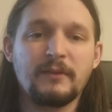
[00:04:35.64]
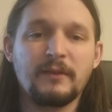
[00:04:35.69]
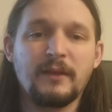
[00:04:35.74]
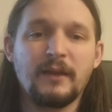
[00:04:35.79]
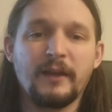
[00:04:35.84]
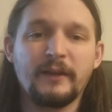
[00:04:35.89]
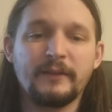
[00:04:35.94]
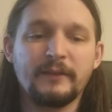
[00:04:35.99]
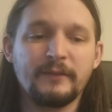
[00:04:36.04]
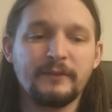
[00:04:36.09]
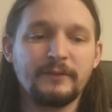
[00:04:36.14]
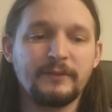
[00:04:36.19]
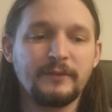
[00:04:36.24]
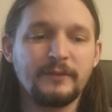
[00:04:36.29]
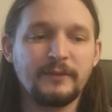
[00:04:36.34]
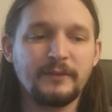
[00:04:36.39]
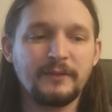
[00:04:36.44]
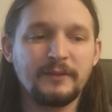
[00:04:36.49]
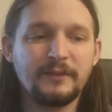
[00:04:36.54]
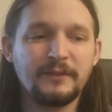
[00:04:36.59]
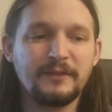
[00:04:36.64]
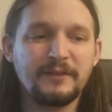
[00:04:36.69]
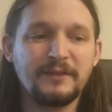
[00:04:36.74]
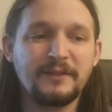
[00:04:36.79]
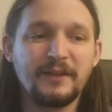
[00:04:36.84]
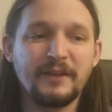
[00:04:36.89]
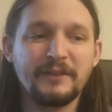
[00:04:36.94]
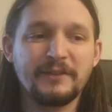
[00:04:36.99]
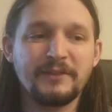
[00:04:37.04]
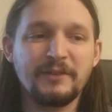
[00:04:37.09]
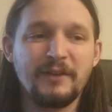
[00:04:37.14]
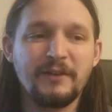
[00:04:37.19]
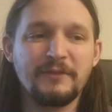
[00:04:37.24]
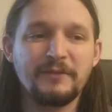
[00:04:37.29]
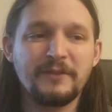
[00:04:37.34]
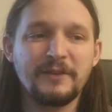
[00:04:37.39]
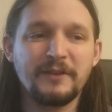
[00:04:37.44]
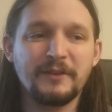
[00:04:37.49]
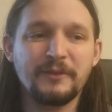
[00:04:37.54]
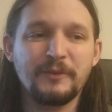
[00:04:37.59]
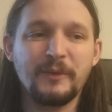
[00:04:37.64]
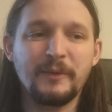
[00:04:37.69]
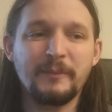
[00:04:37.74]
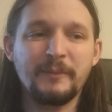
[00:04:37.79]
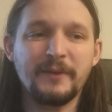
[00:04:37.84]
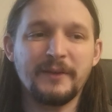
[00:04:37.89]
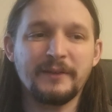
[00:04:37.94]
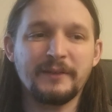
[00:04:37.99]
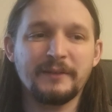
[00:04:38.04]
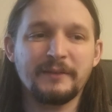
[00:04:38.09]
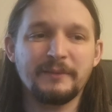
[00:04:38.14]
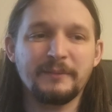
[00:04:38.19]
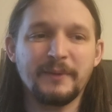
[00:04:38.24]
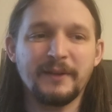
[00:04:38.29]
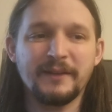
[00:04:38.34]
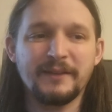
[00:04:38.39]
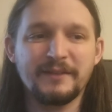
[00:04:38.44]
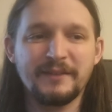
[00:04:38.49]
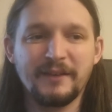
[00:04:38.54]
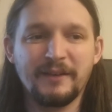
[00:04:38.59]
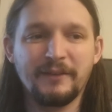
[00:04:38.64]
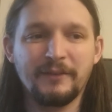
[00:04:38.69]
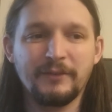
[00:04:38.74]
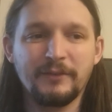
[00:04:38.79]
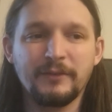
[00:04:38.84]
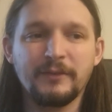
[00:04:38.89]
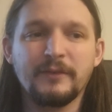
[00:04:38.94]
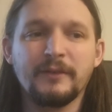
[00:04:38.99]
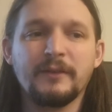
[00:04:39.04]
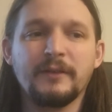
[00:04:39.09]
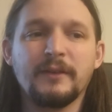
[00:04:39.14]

Kind of dust off the equipment myself